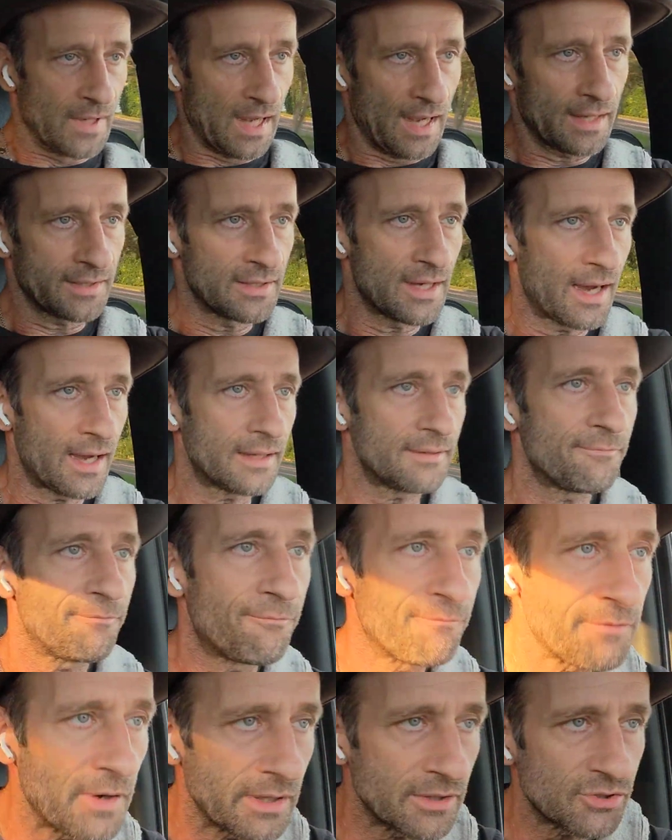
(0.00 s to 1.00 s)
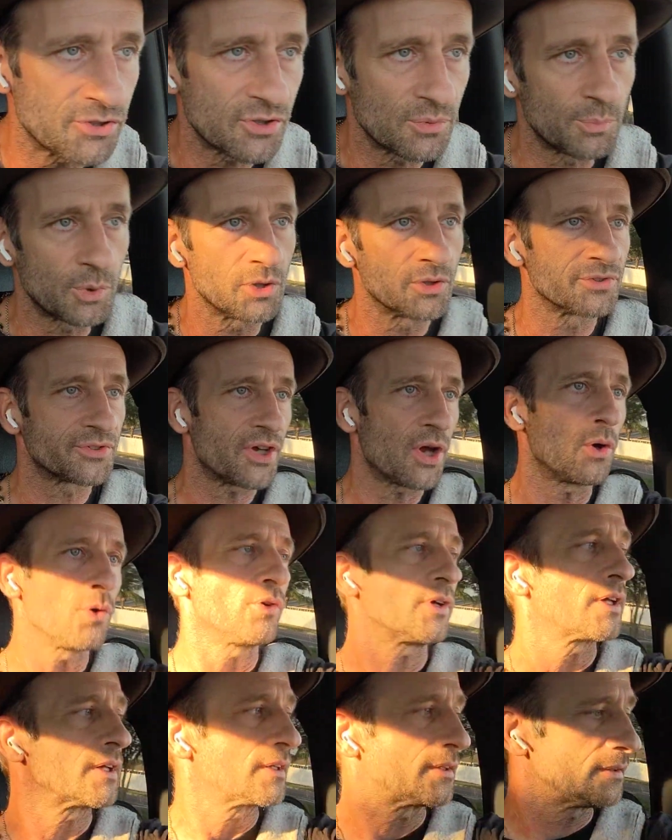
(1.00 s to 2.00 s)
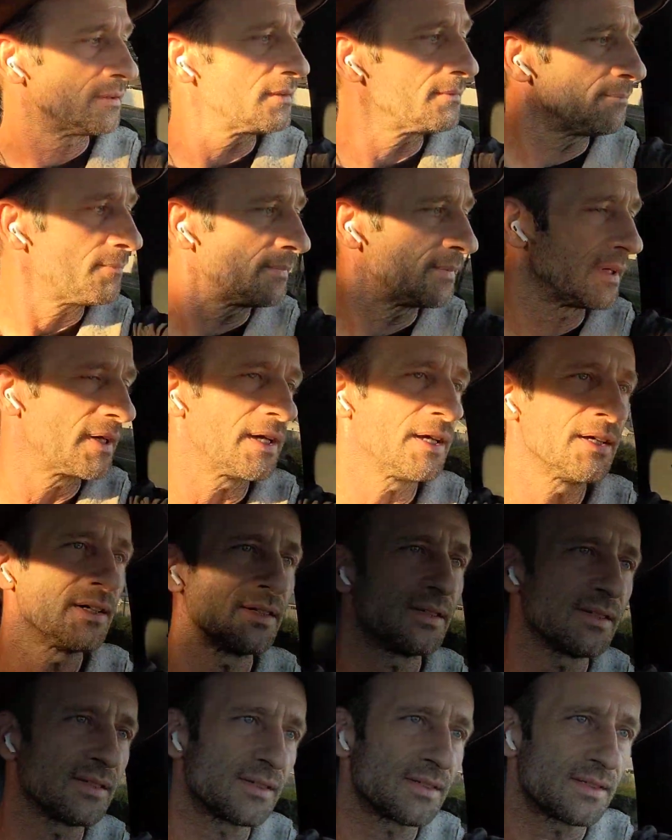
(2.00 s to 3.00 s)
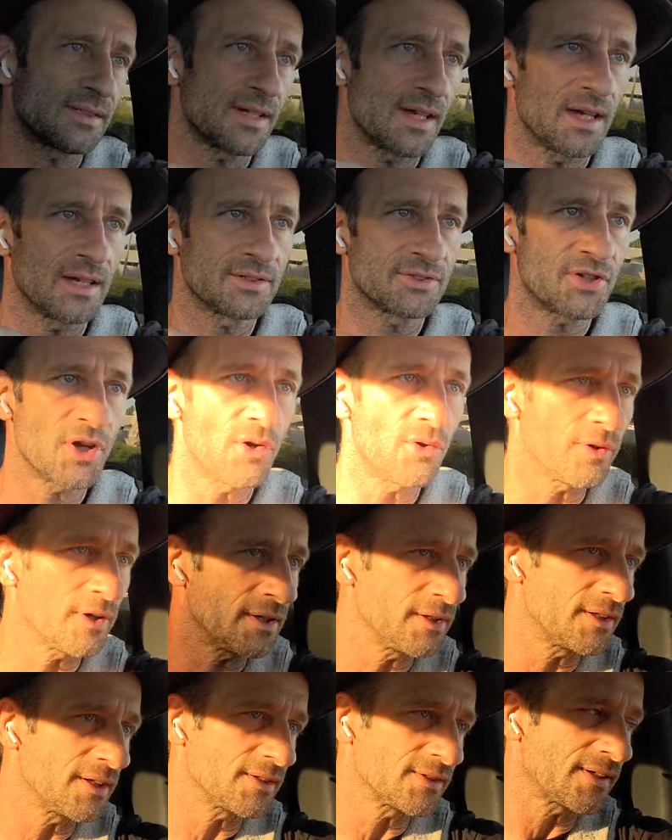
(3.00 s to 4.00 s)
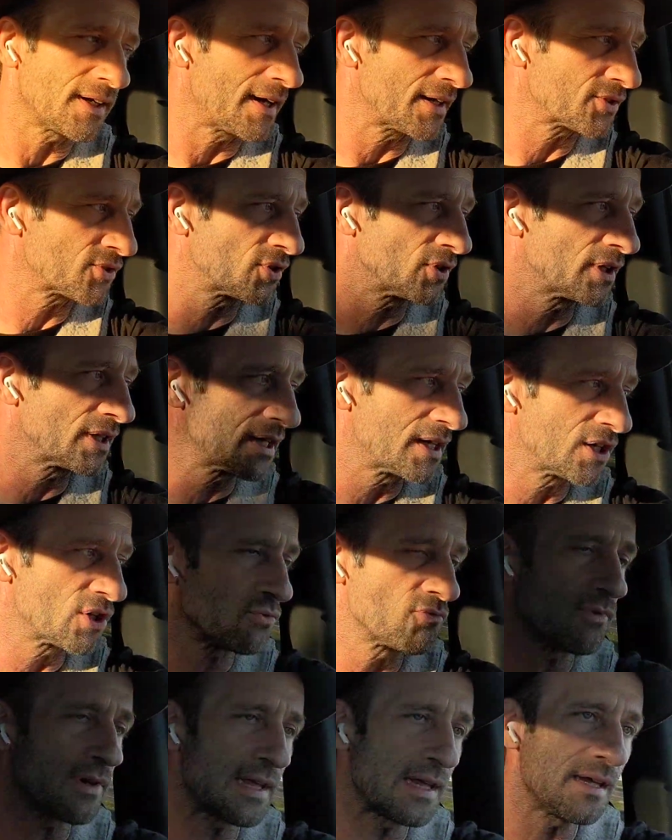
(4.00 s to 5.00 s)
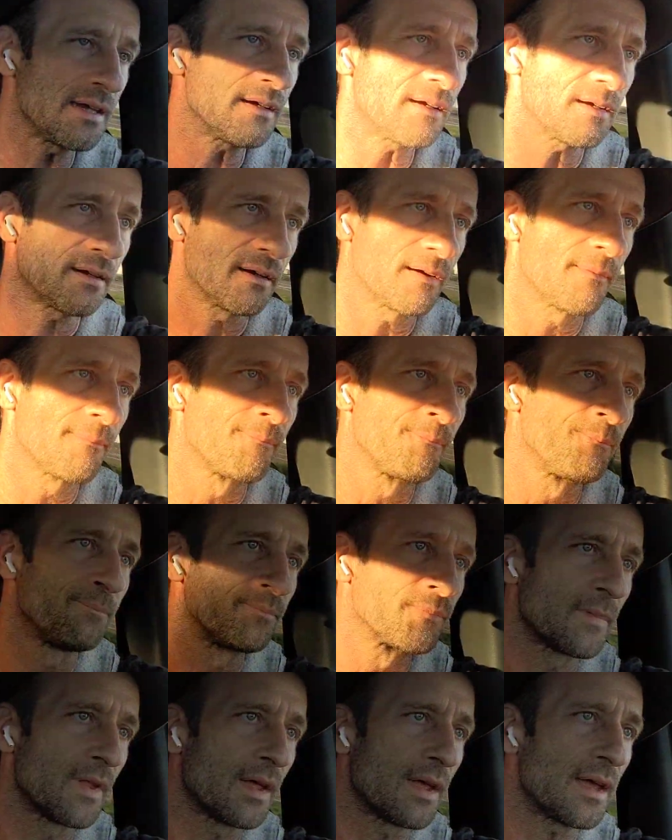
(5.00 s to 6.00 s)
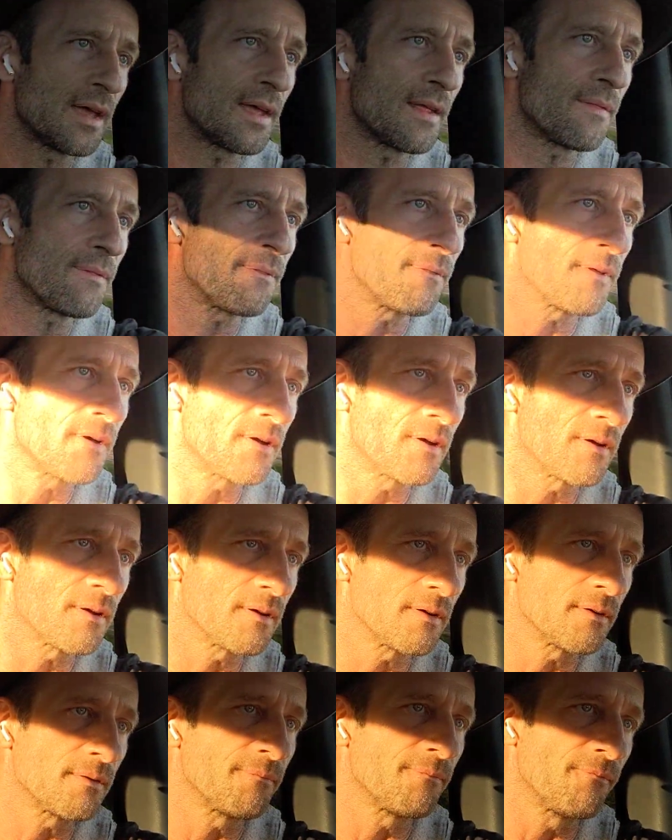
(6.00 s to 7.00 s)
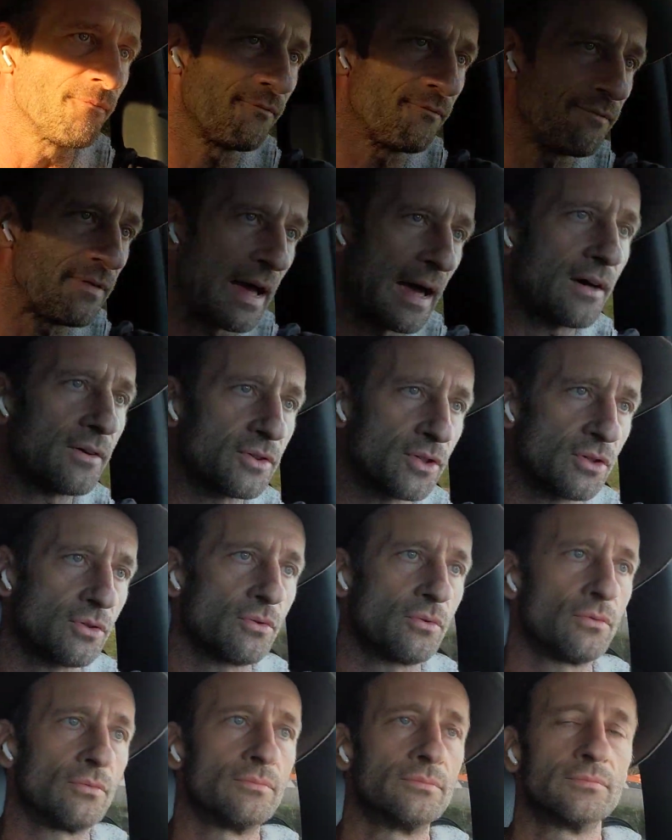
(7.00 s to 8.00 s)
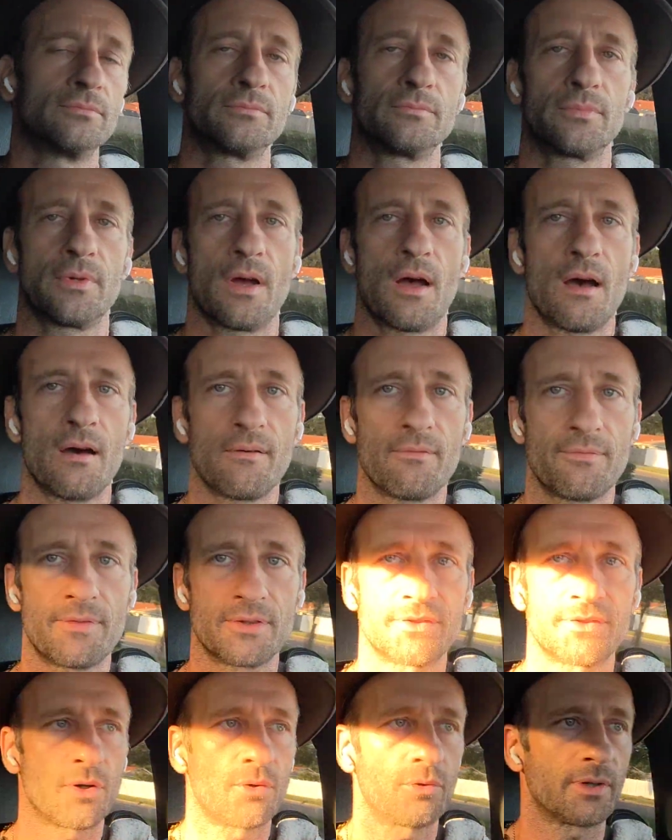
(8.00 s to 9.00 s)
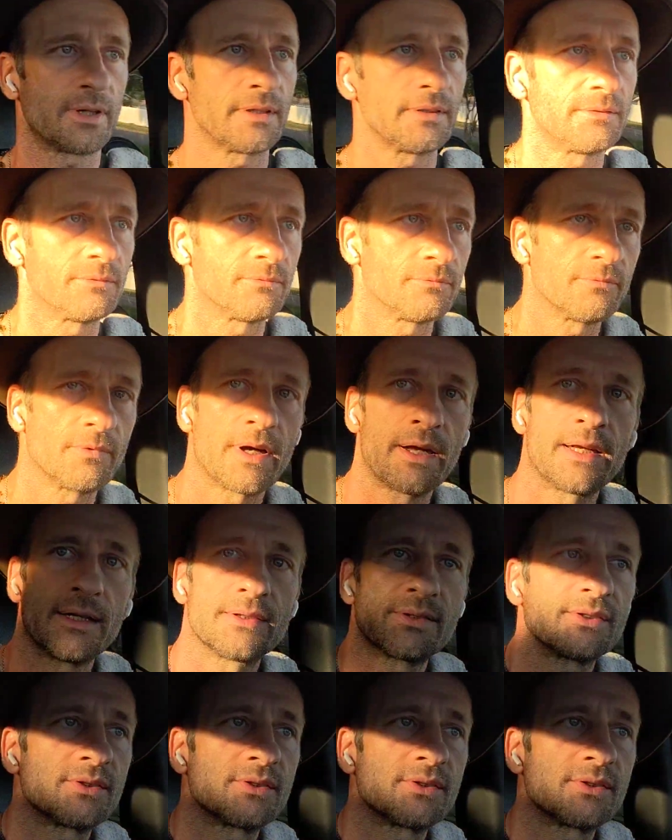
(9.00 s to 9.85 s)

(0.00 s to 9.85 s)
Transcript: a non-fungible token is a token that's actually unique in the value of token, right?